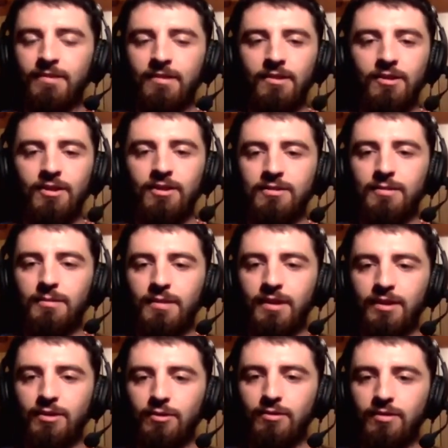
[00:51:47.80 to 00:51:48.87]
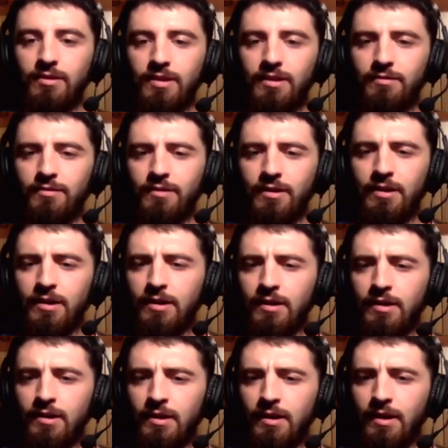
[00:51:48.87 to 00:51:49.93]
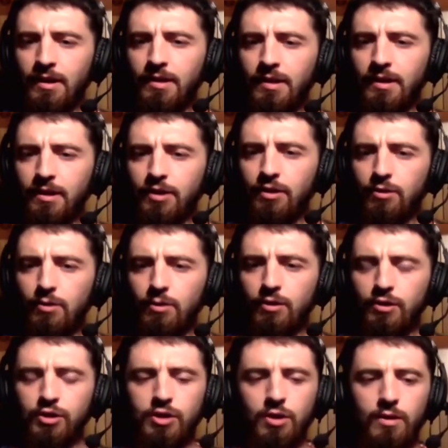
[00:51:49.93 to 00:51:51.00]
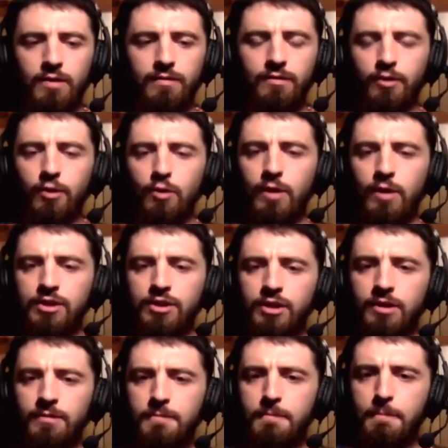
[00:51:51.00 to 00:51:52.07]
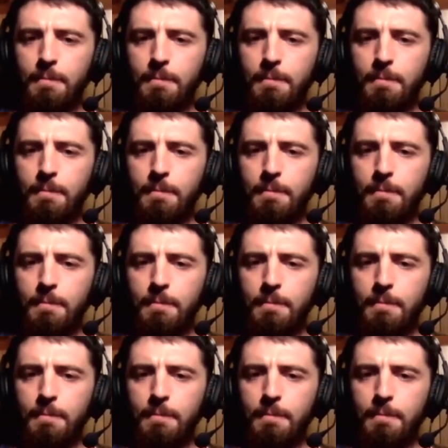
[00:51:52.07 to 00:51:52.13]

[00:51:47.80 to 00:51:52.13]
Awesome. Thank you, Steve. And thank you, Doa, for your question.